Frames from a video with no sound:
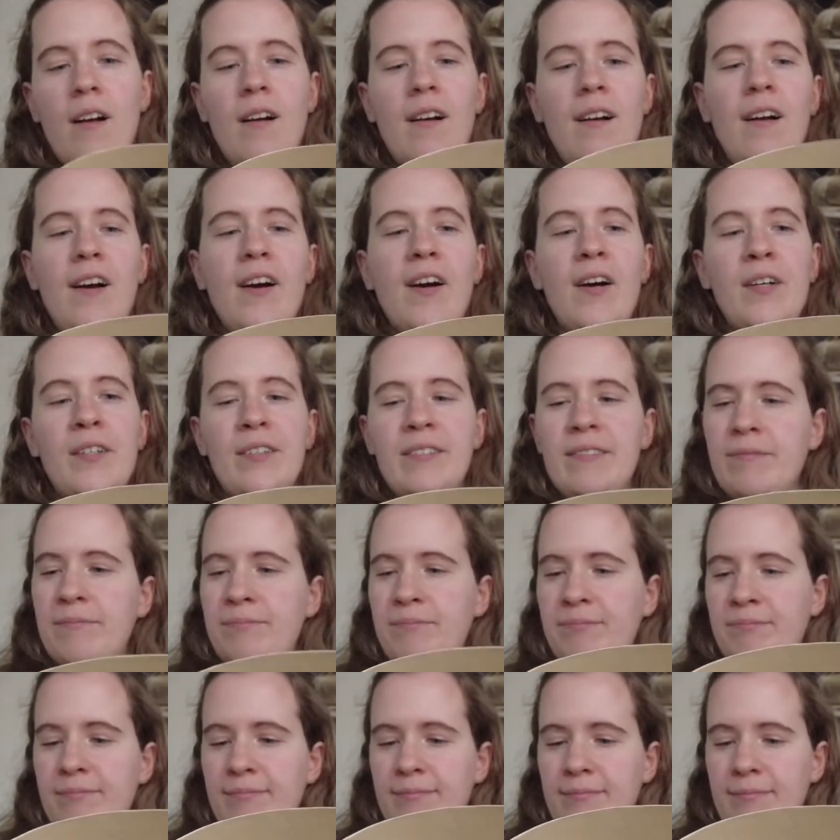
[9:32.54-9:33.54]
Oh,
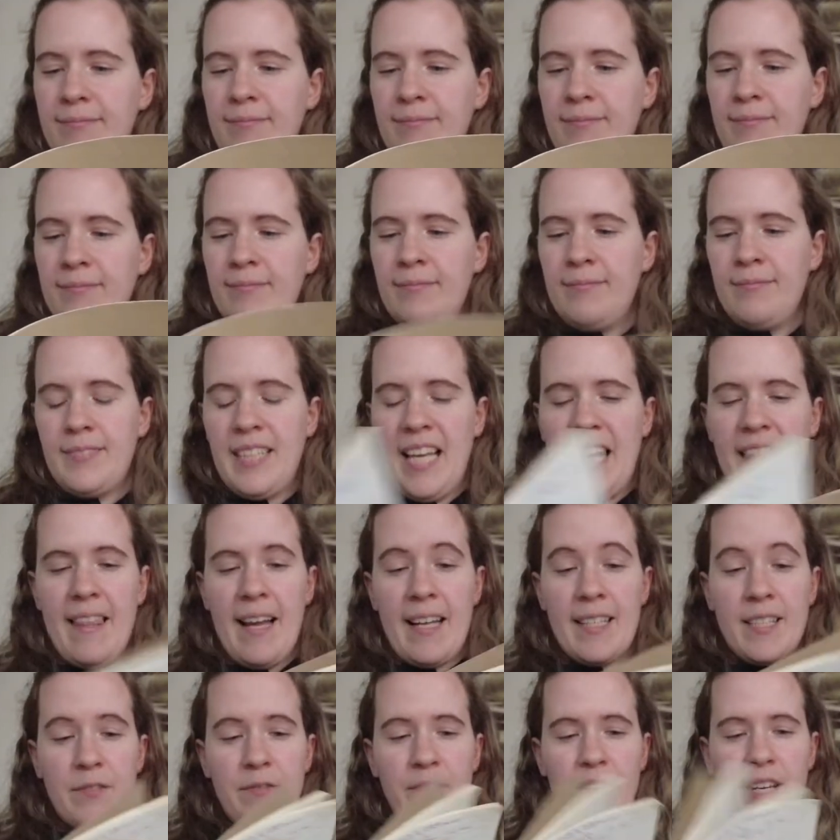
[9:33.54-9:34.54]

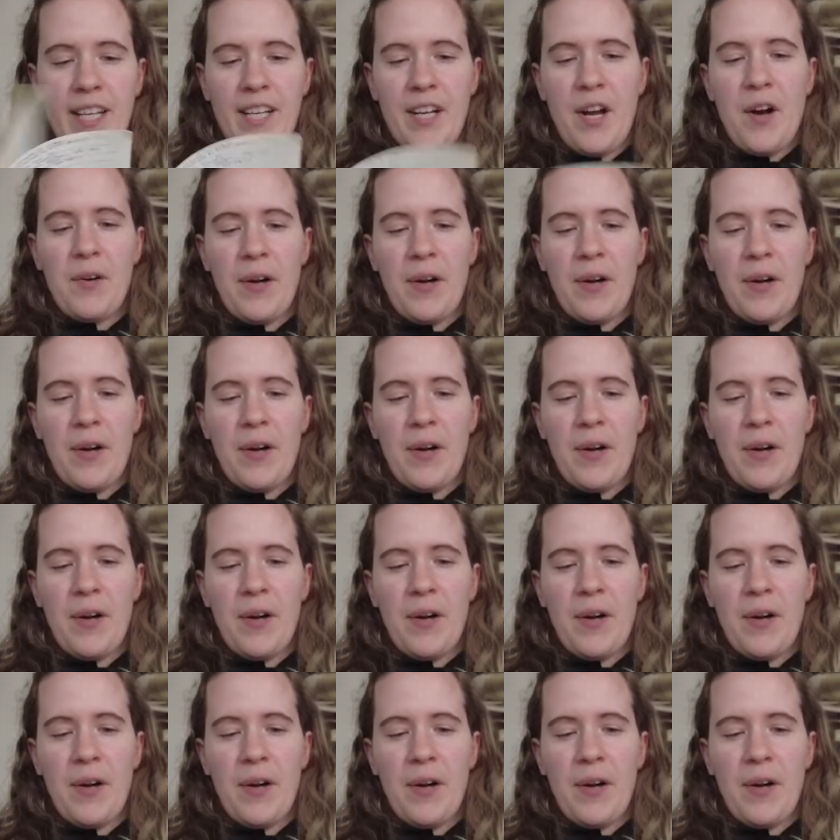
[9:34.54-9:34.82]
that's fitting.